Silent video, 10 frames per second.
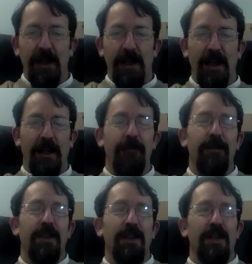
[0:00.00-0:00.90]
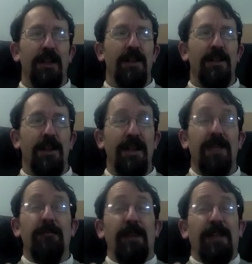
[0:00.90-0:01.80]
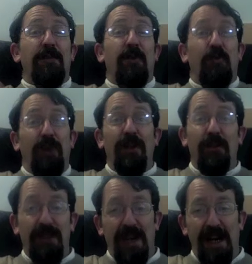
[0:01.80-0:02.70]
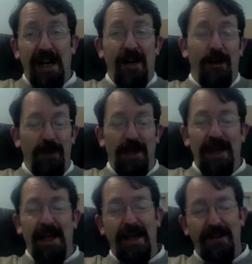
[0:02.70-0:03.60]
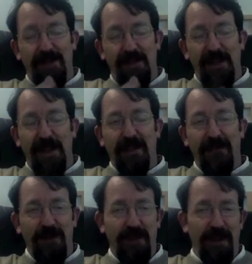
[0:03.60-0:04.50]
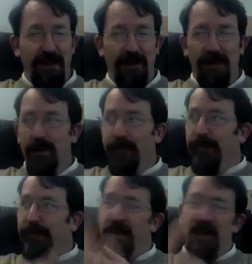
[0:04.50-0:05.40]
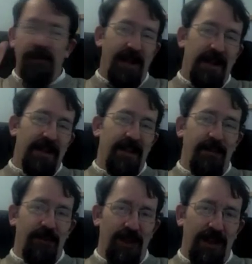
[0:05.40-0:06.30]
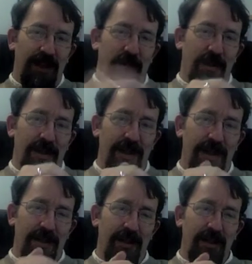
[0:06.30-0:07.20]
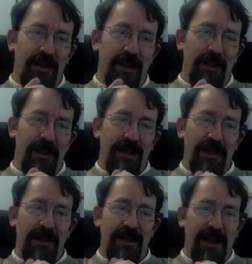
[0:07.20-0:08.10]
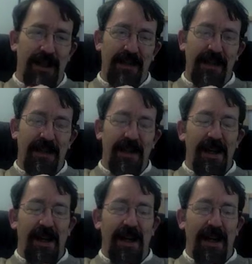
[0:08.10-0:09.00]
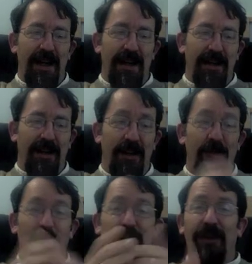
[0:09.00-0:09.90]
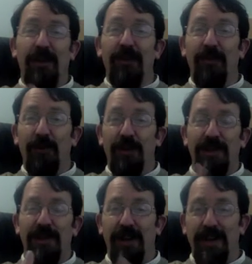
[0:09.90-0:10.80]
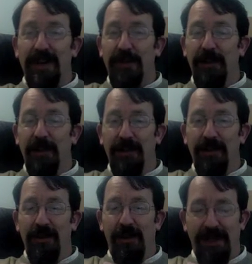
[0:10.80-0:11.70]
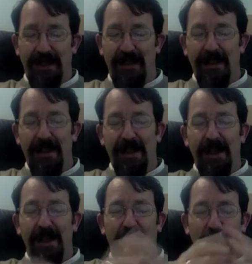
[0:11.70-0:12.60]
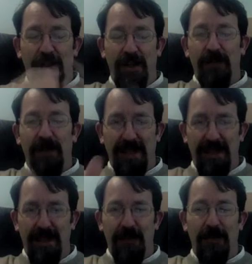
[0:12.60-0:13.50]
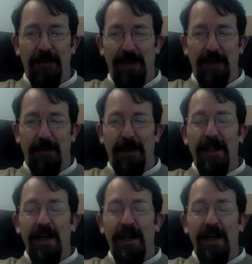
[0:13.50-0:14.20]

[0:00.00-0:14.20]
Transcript: Um, so that's that's been a really good day. I'm going to have steak for dinner and some other stuff which I don't know what it is. So I just know it's steaks, and uh, I'm really looking forward to tonight. It's going to be nice, a nice relaxed dinner with the family.